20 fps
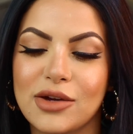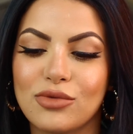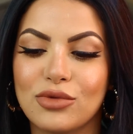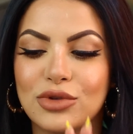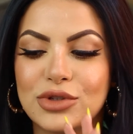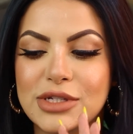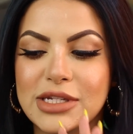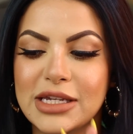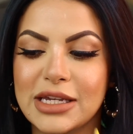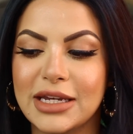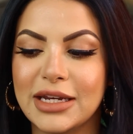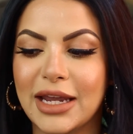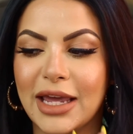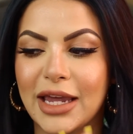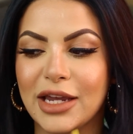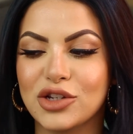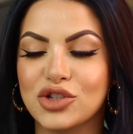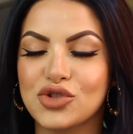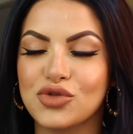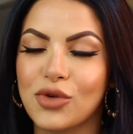routine
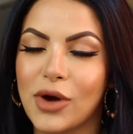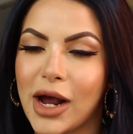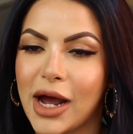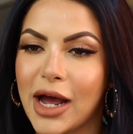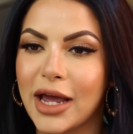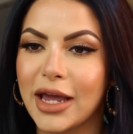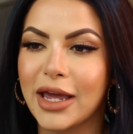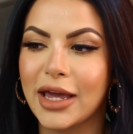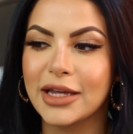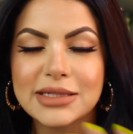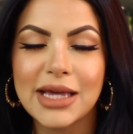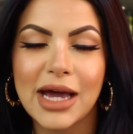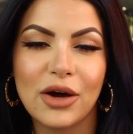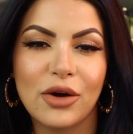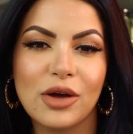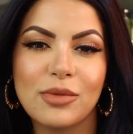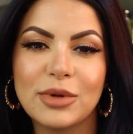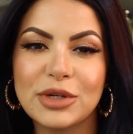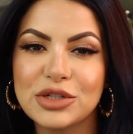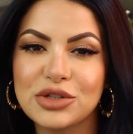a try. This is how
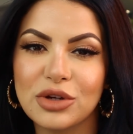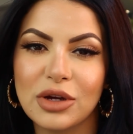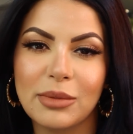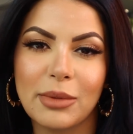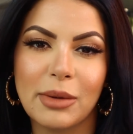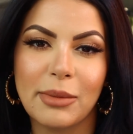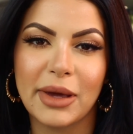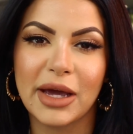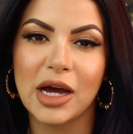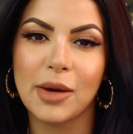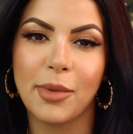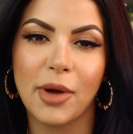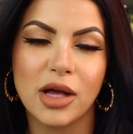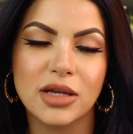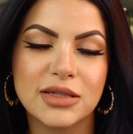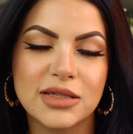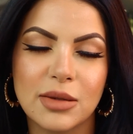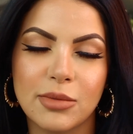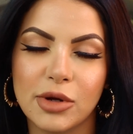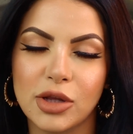I've been doing my makeup all
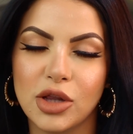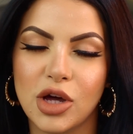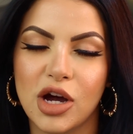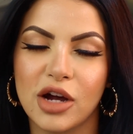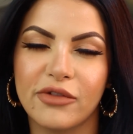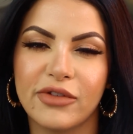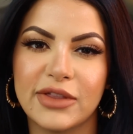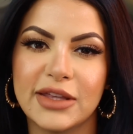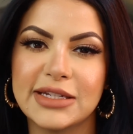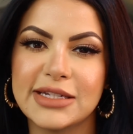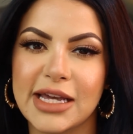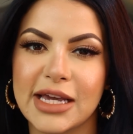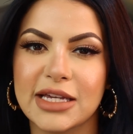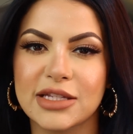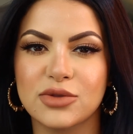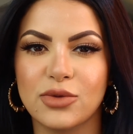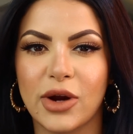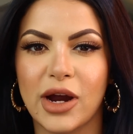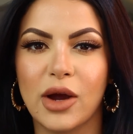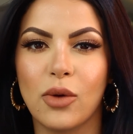summer long for the
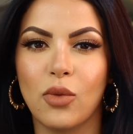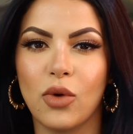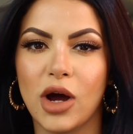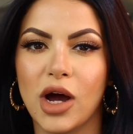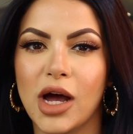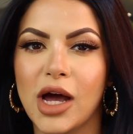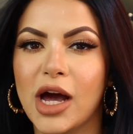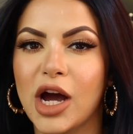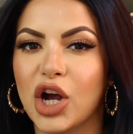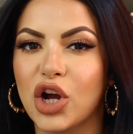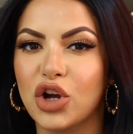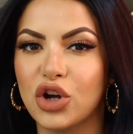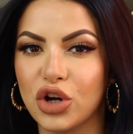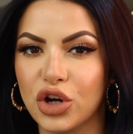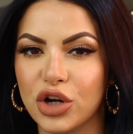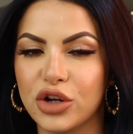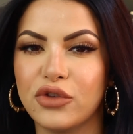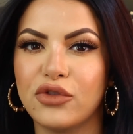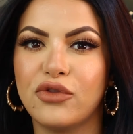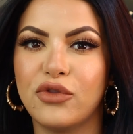days where I want a
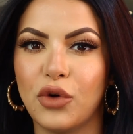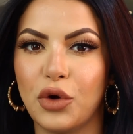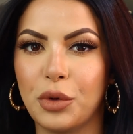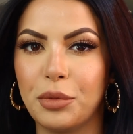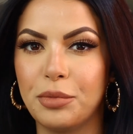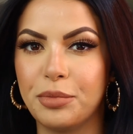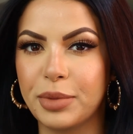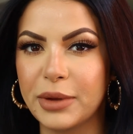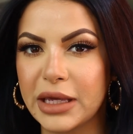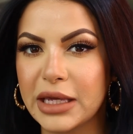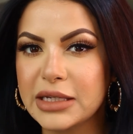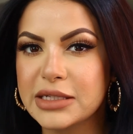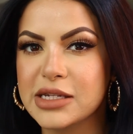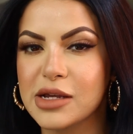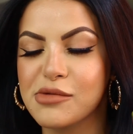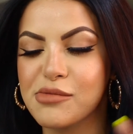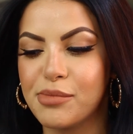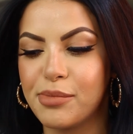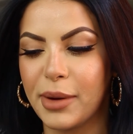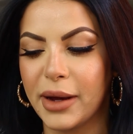good full beat,
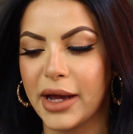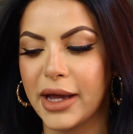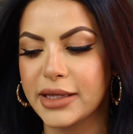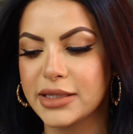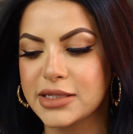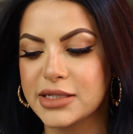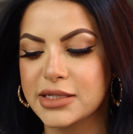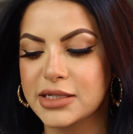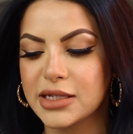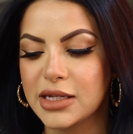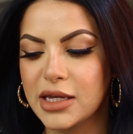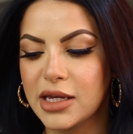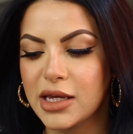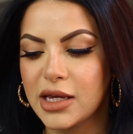but